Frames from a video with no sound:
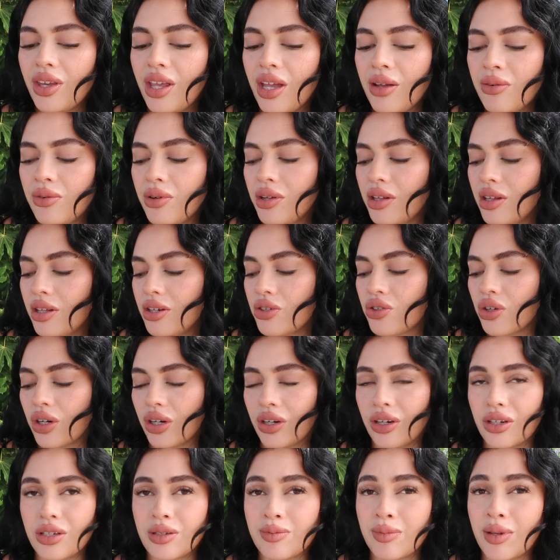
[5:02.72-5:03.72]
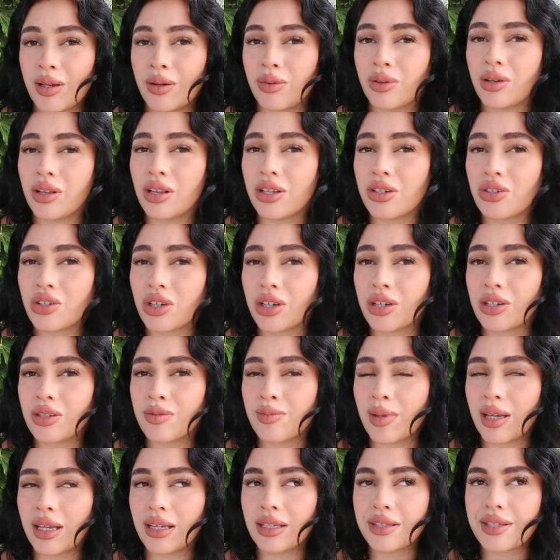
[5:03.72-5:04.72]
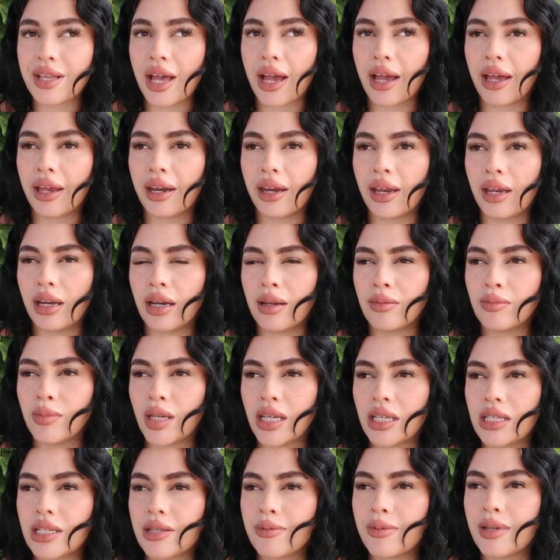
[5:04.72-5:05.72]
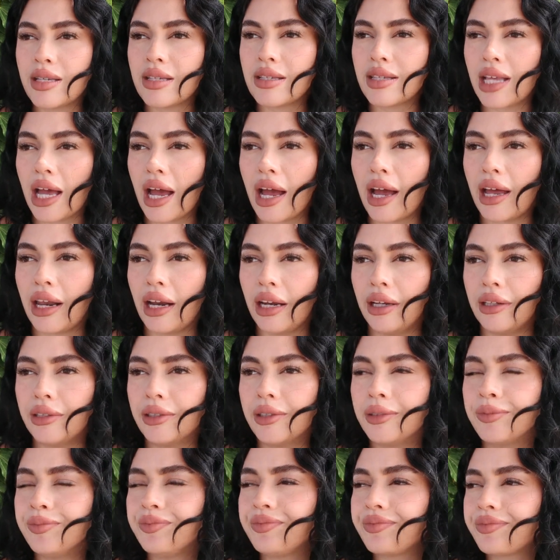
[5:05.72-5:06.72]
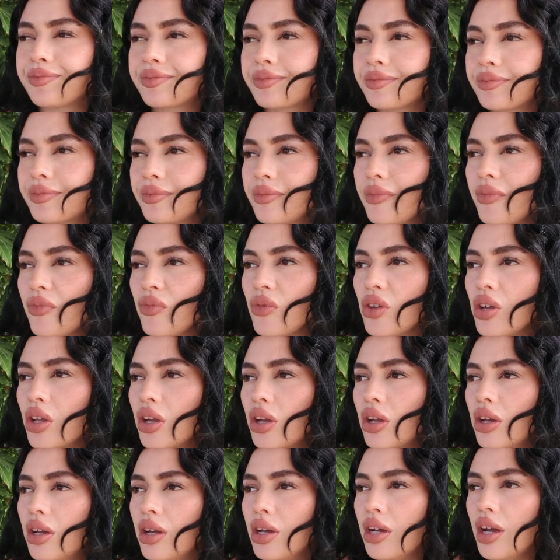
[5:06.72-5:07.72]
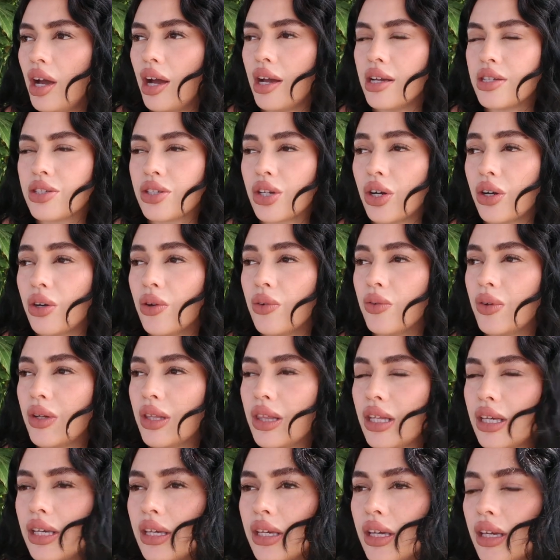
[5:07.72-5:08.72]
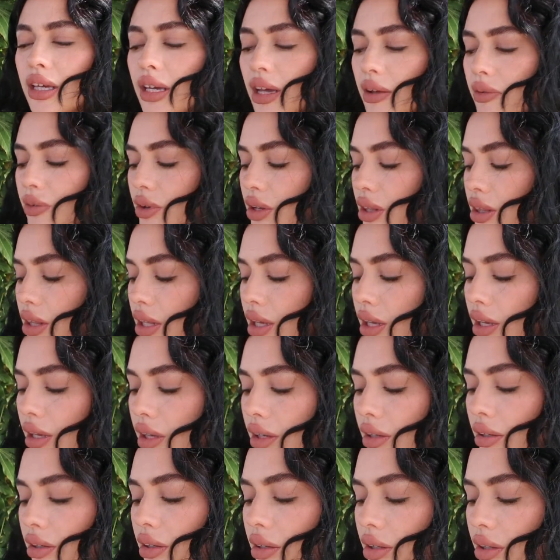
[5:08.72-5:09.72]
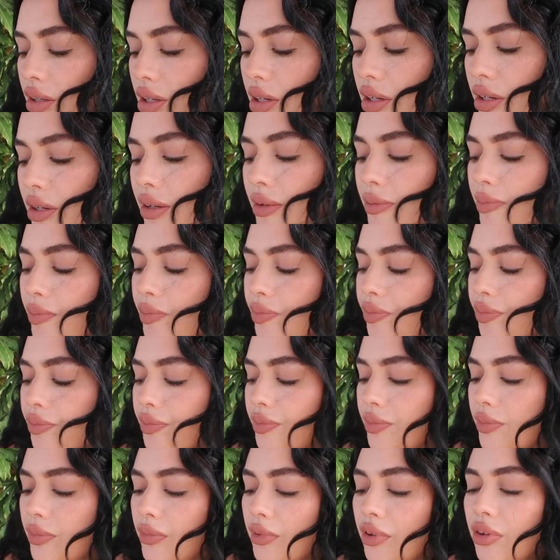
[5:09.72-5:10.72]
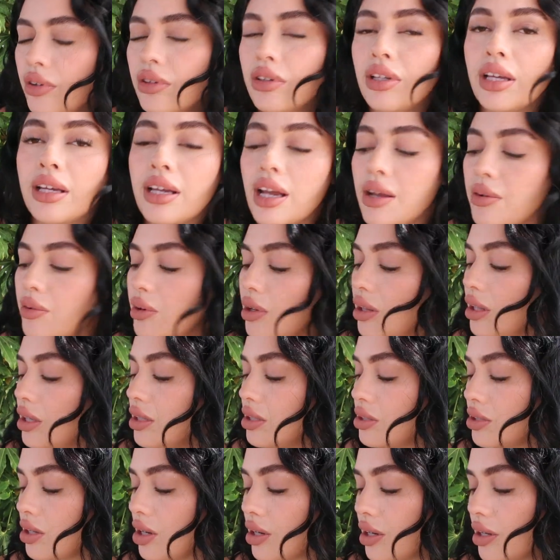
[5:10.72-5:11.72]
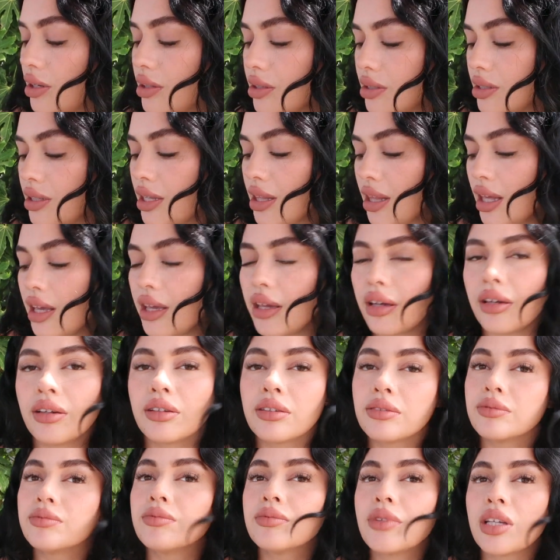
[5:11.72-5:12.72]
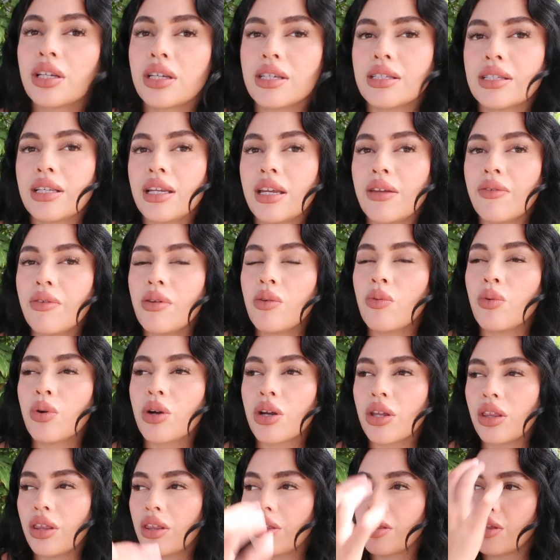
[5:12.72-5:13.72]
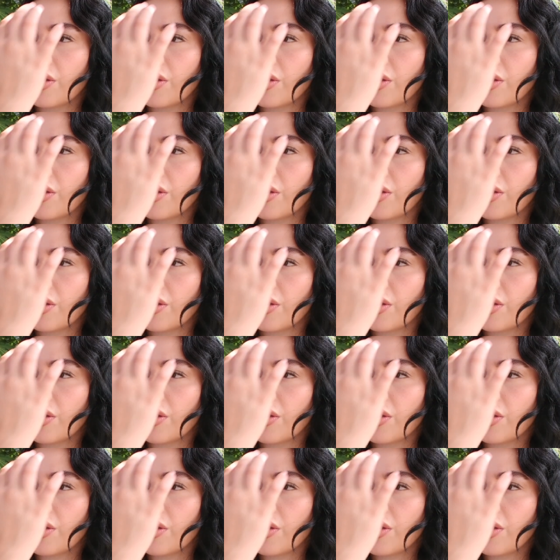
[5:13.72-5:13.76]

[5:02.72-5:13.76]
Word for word: it really triggers me. It really triggers my anxiety and it makes me sad and I start overthinking everything. Like I really start to think, like is it even worth